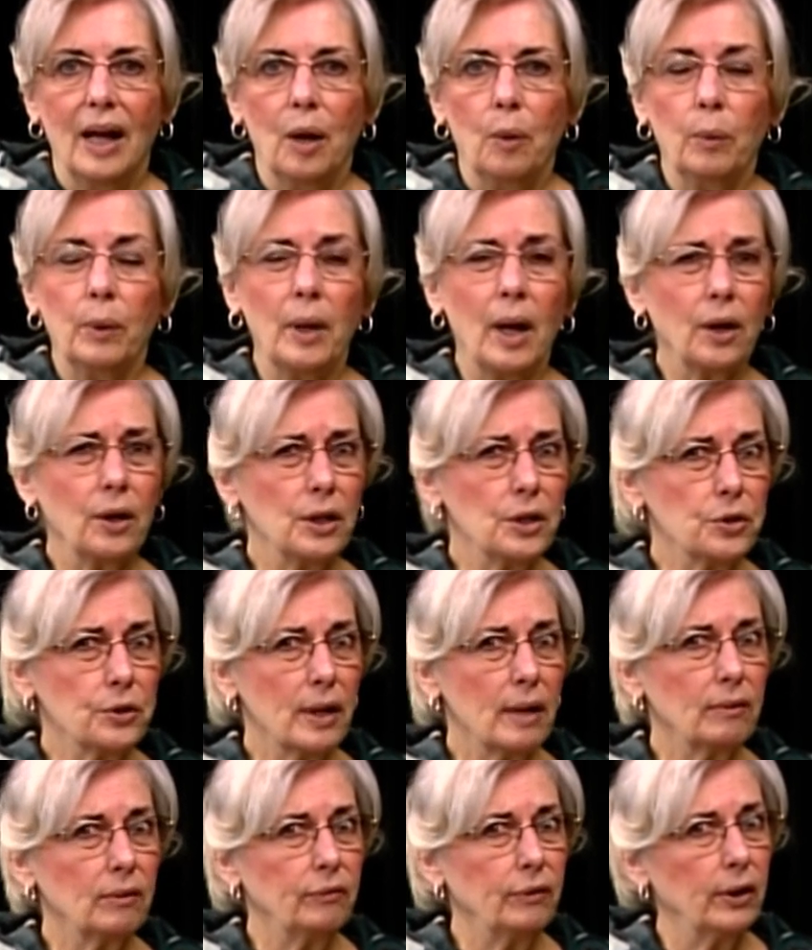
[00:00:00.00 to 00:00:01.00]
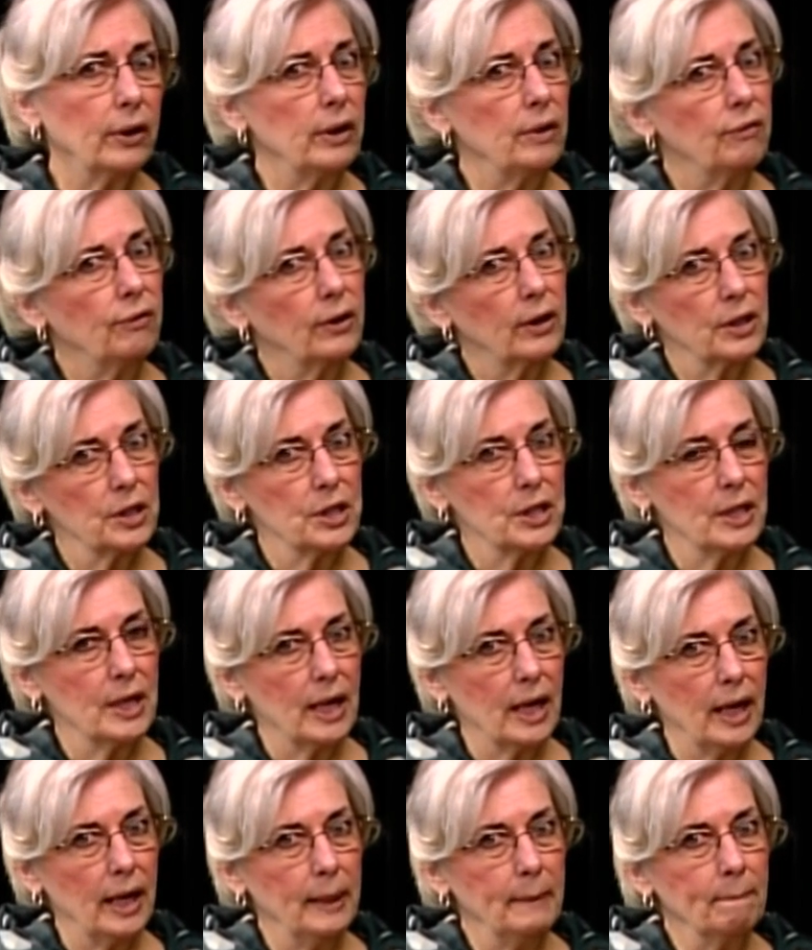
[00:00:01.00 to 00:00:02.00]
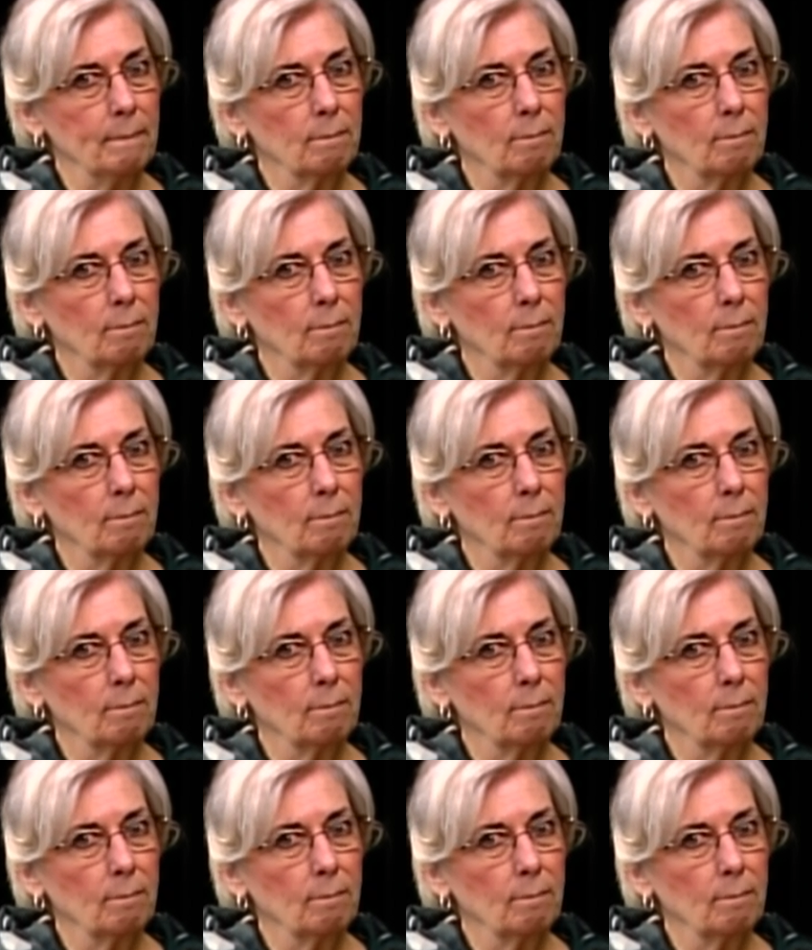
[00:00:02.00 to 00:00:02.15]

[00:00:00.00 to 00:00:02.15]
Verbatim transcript: We're not going to travel very far today.